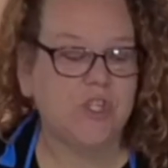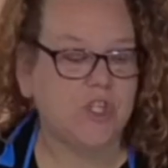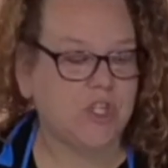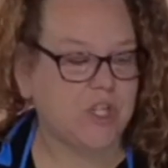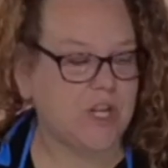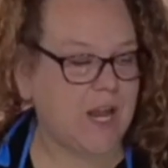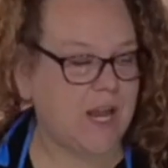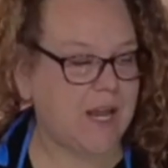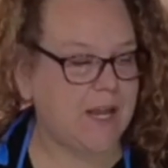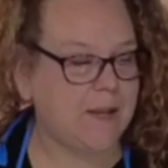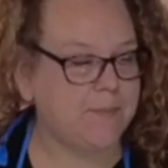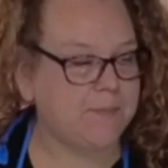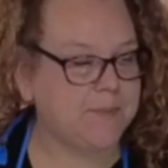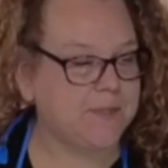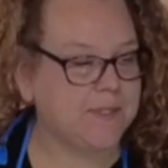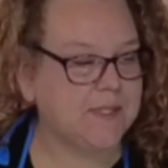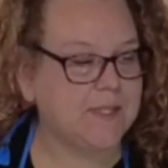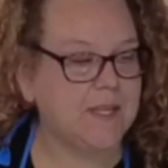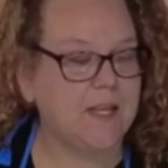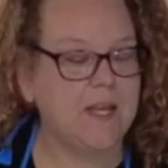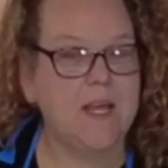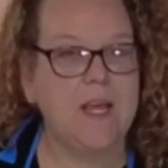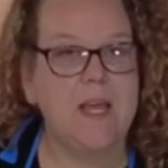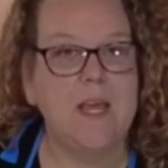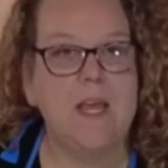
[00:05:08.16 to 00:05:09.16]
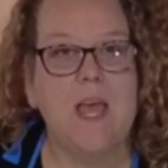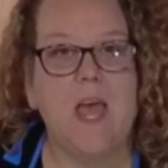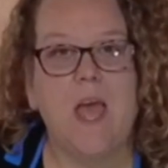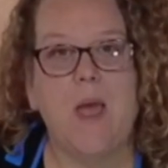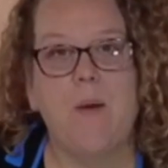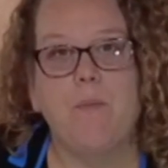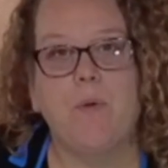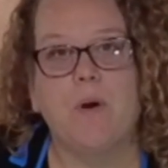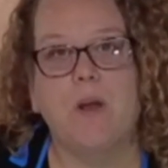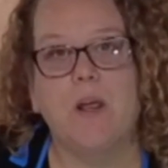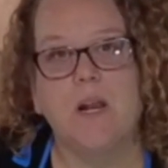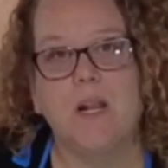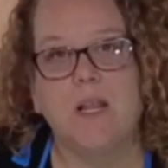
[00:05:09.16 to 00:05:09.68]
shapes.
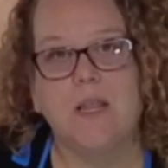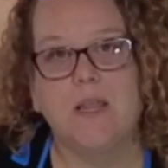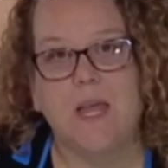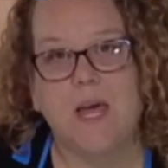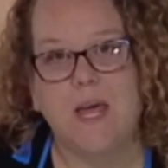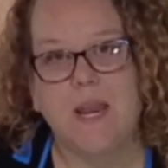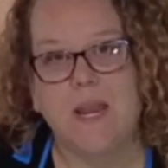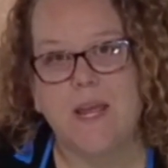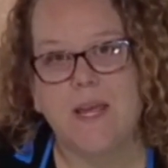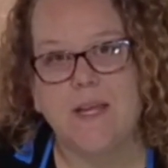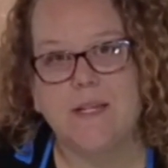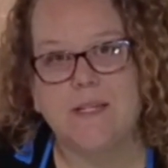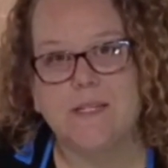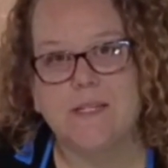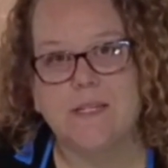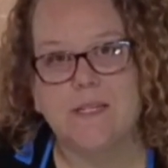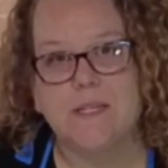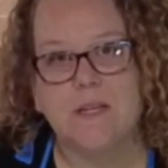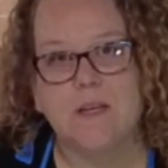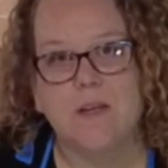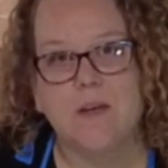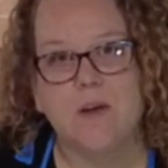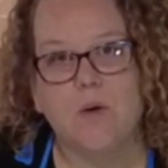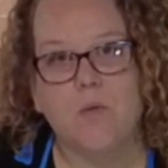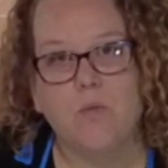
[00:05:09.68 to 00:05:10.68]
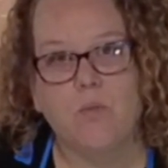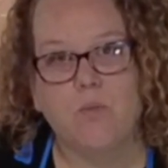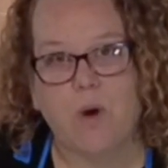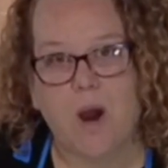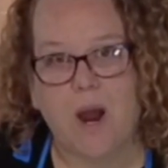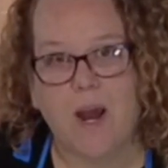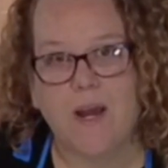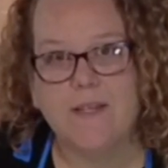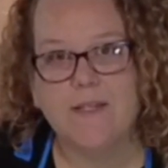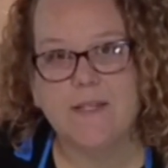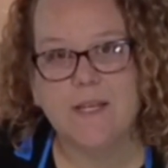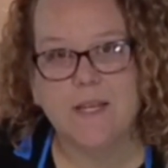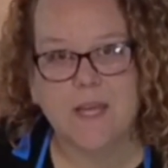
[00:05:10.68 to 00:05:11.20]
and we're gonna let it
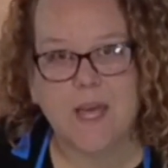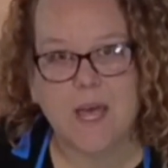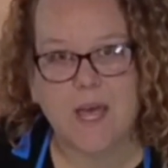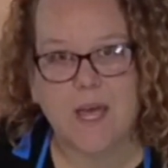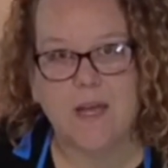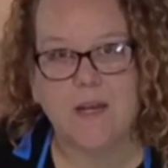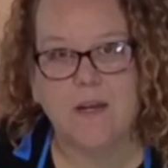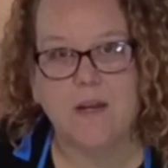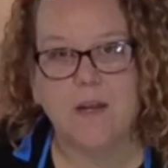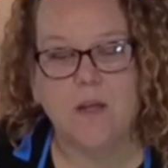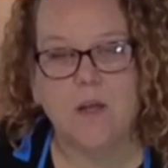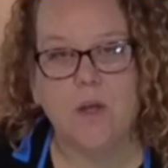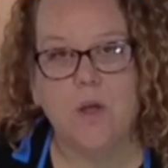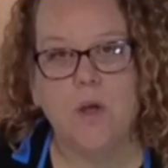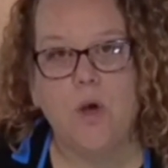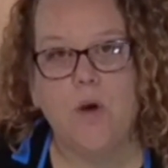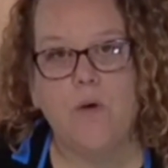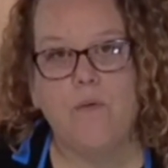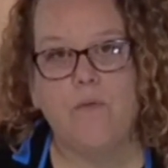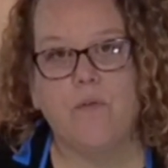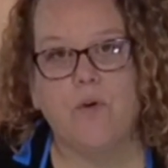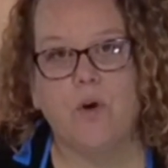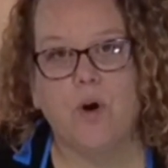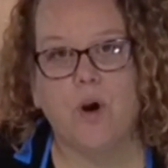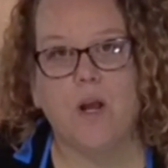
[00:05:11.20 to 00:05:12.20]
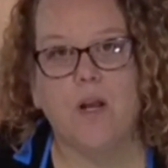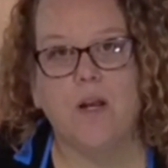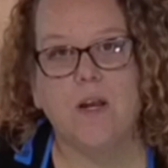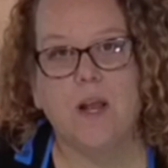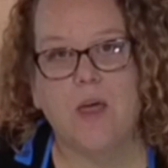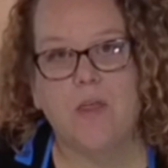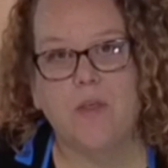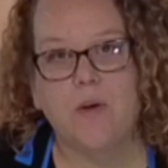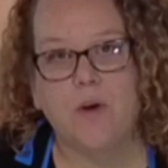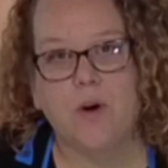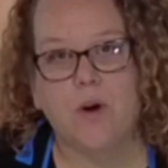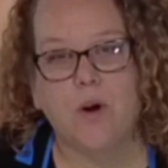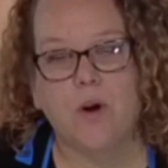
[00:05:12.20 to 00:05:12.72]
rise again for
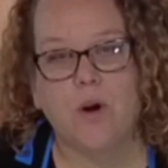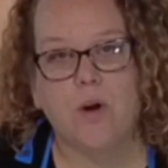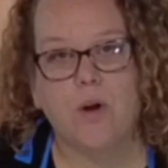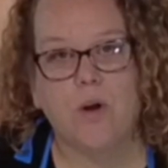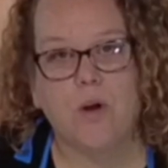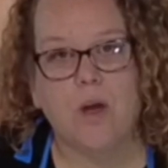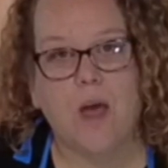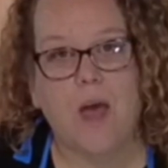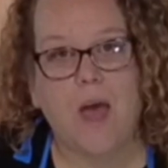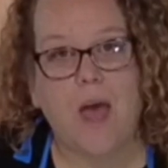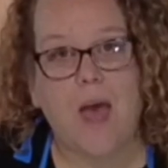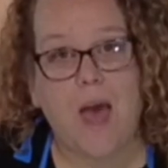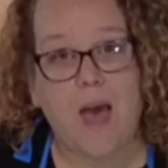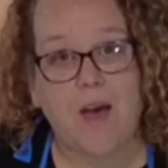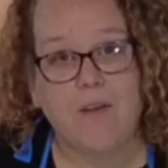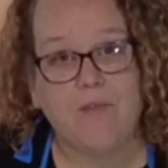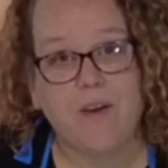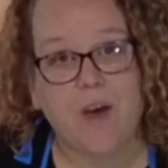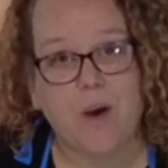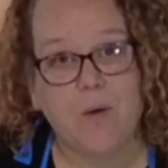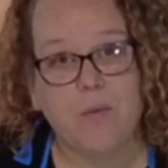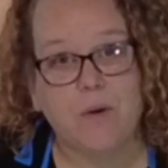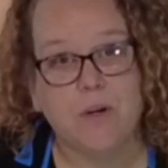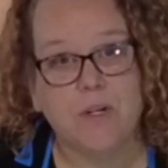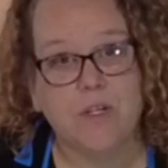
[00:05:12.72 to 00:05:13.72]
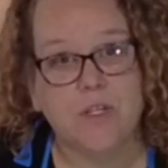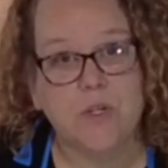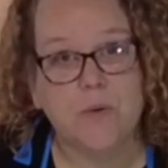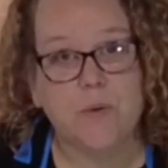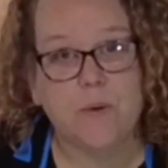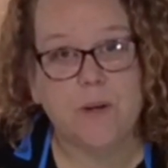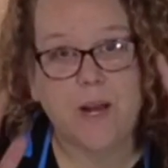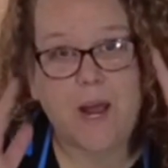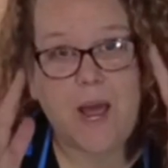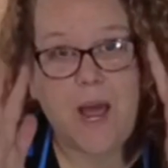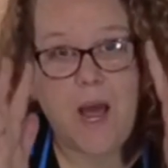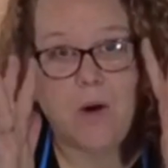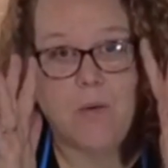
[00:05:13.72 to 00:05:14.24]
another half hour to
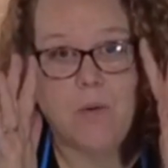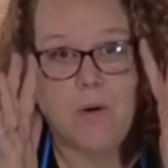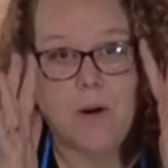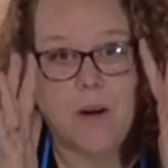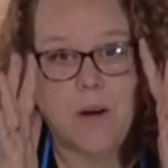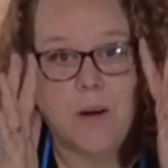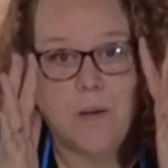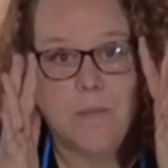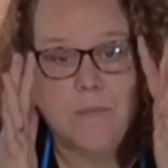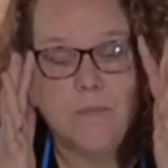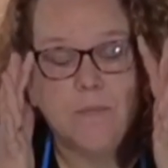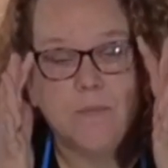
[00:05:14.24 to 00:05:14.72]
an hour.